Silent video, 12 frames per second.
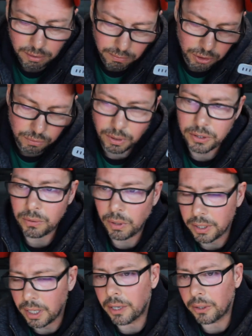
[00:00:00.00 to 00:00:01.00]
which was
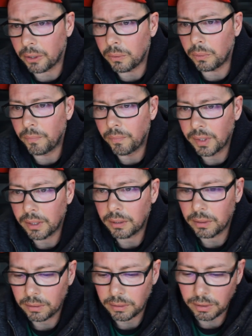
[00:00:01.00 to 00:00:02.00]
1 year ago.
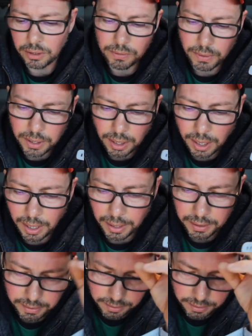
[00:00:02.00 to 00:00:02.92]
It's very high.